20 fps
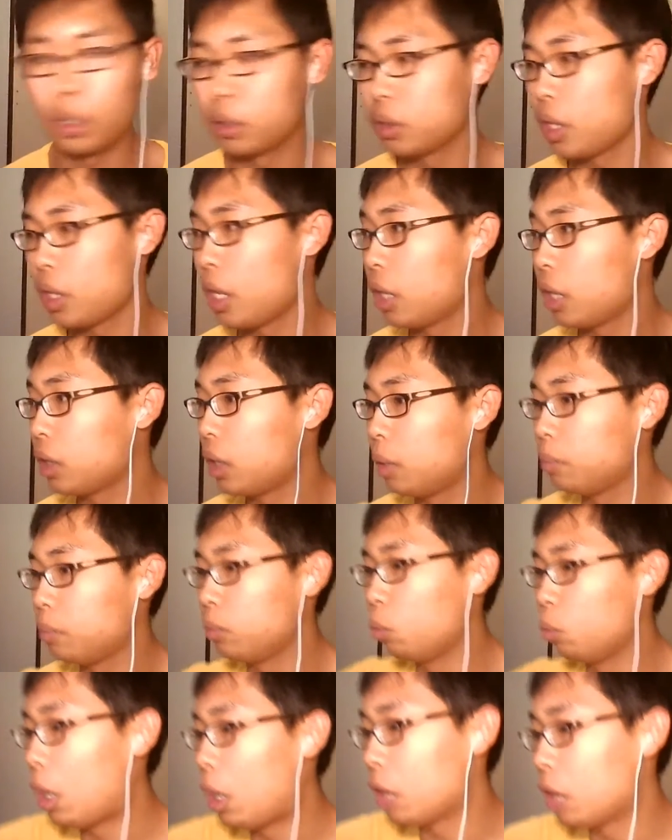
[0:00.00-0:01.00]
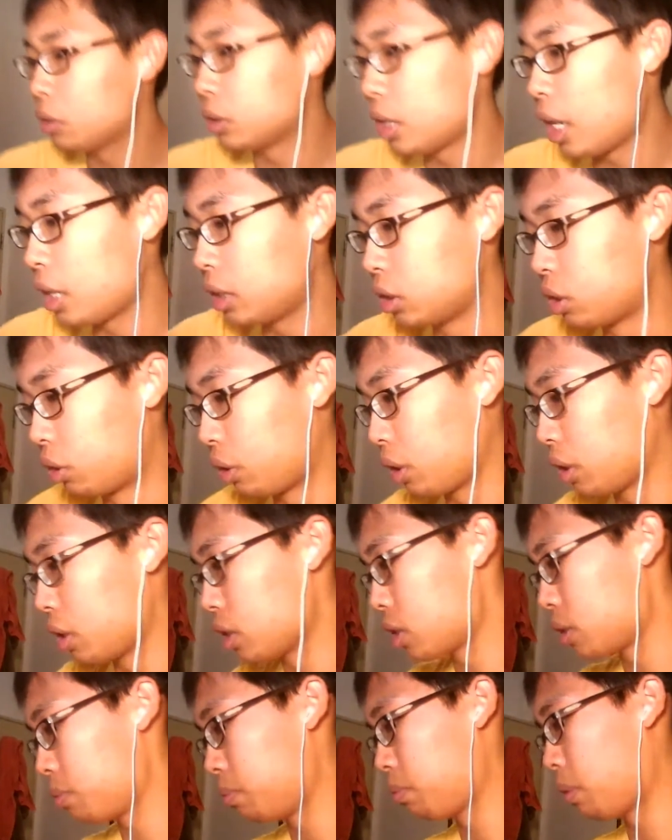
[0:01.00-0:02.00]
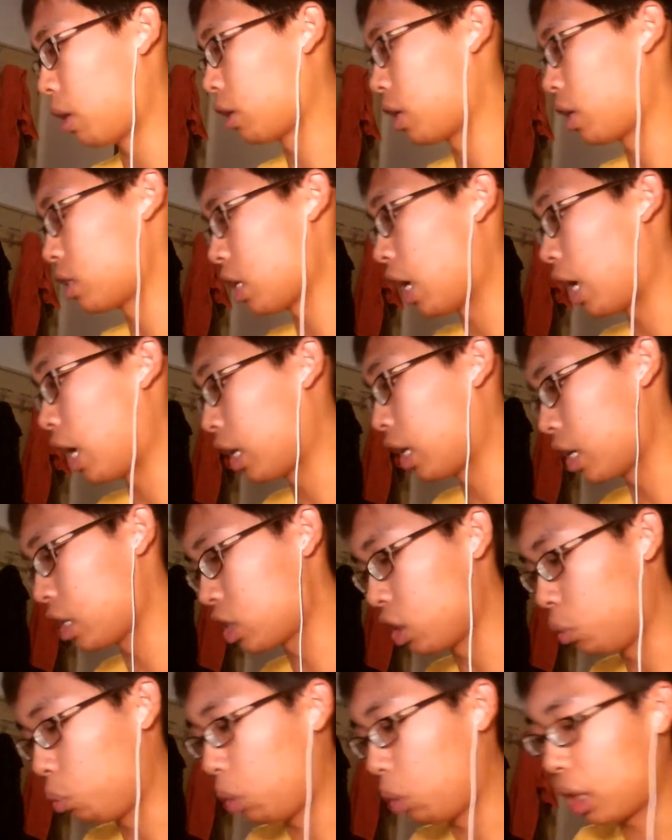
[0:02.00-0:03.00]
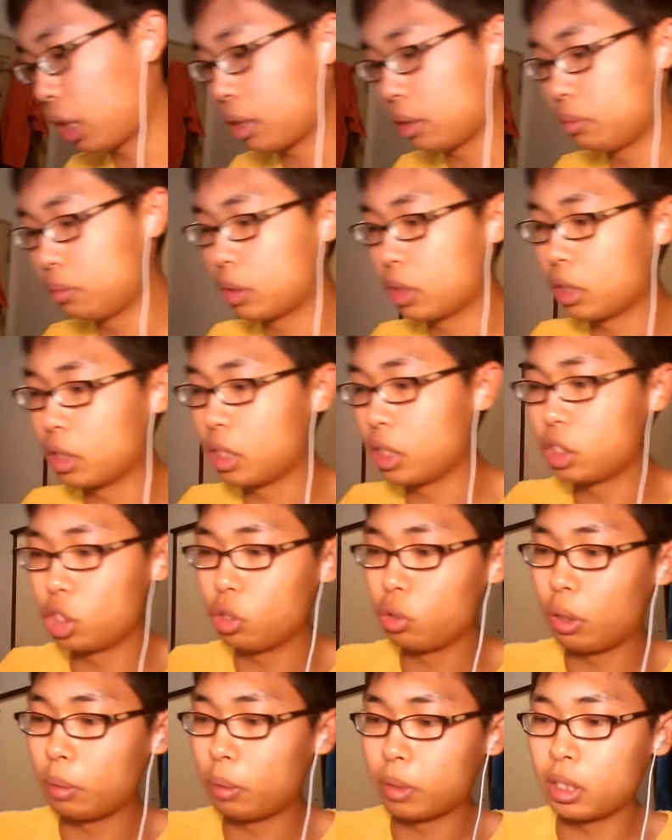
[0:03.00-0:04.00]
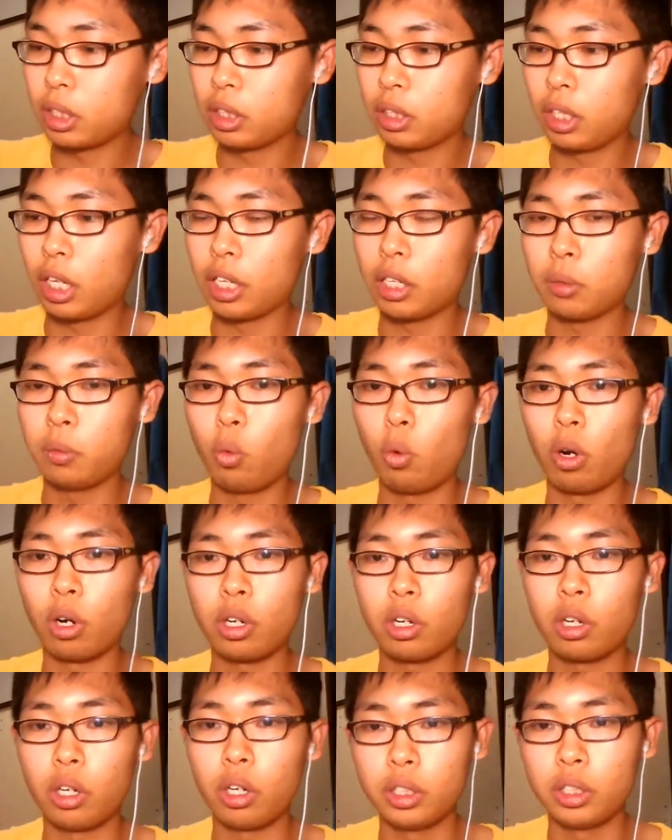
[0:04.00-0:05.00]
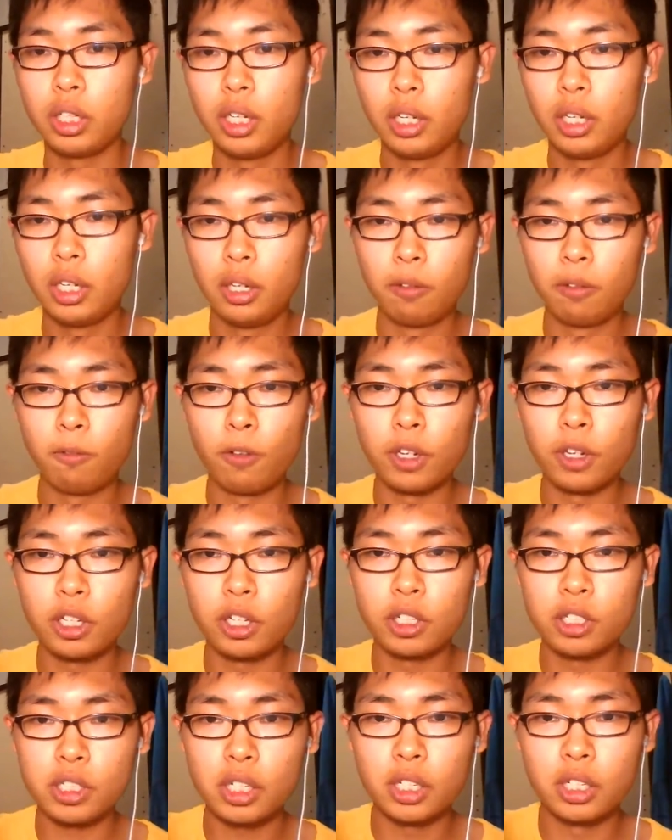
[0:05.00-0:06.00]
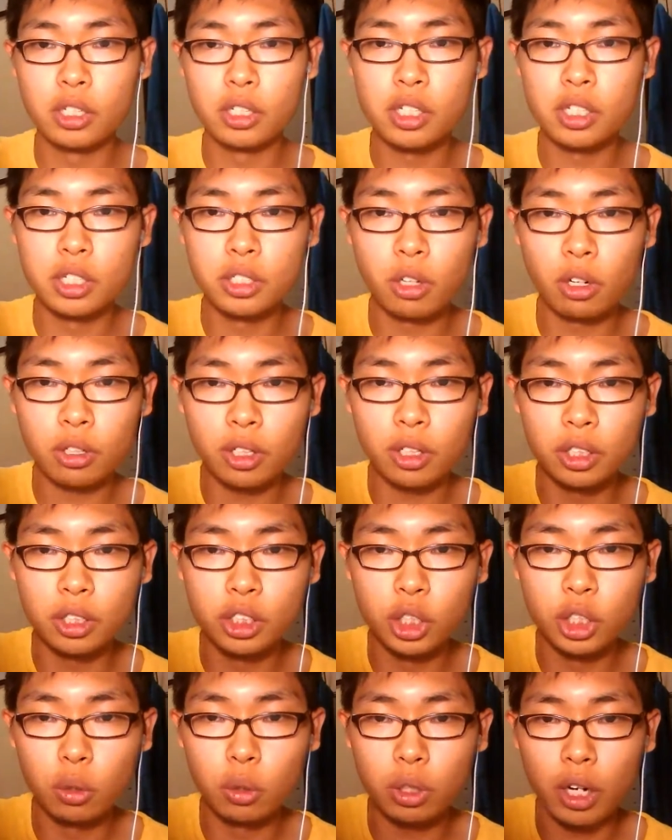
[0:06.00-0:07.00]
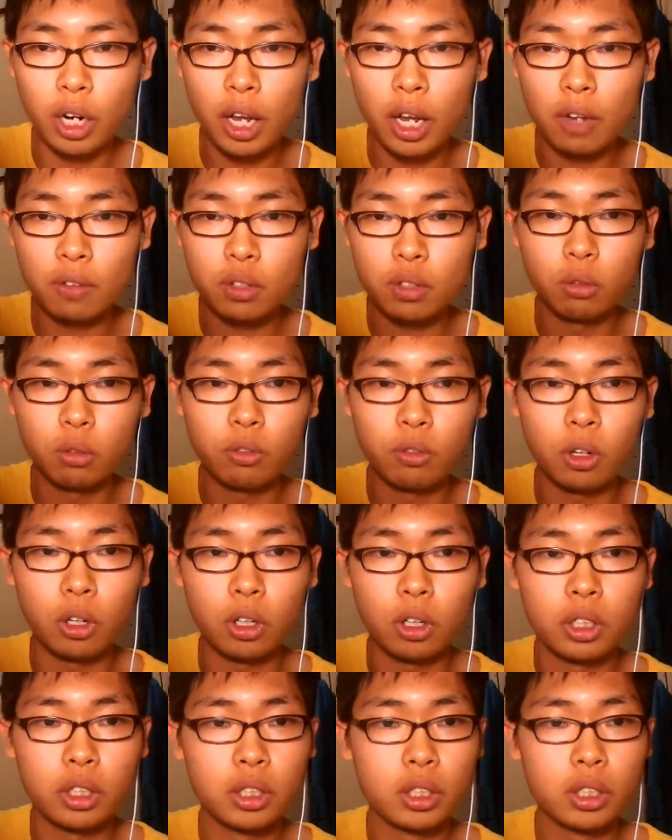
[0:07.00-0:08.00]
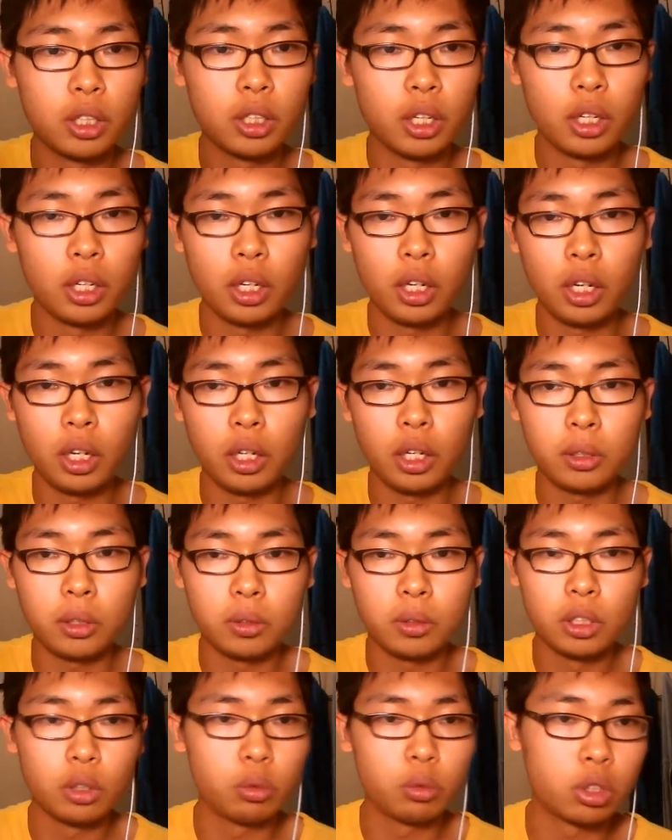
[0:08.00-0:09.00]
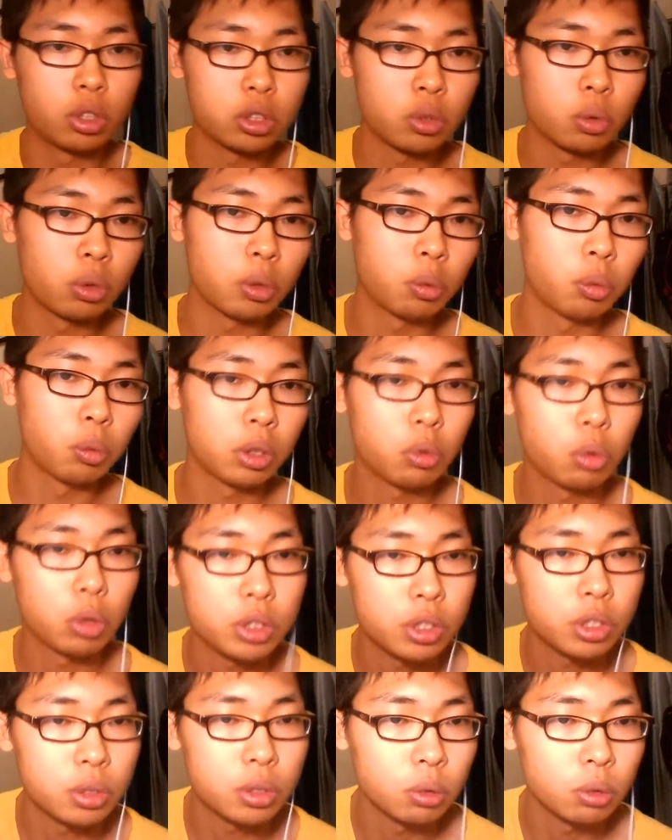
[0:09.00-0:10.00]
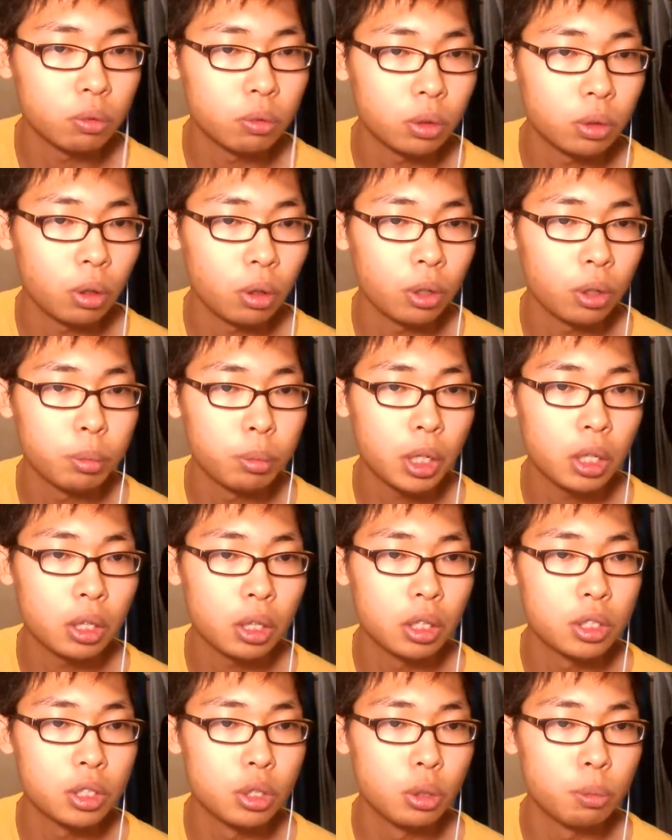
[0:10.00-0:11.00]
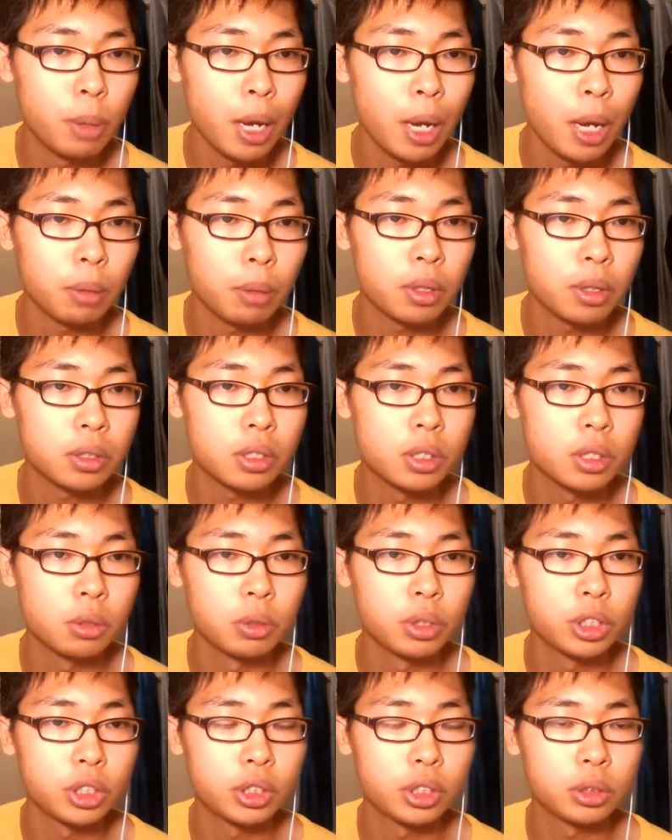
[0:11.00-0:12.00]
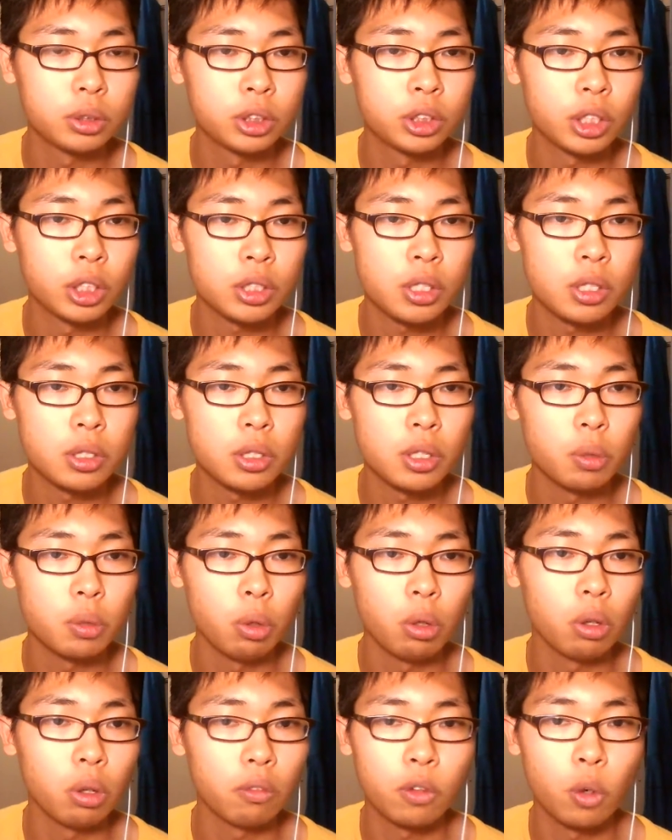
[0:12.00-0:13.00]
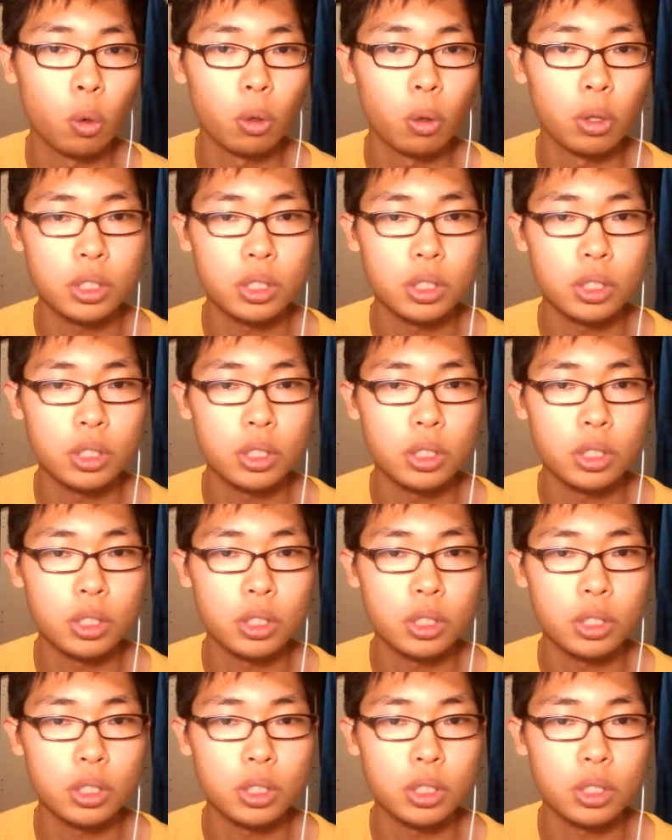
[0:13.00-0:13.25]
All right, and during this podcast, I guess what I'm gonna do, I'm gonna like work on figures. Here's the Dark Knight Joker I have so far, and there's only one question so far. Are you making a new Batman suit in Justice League?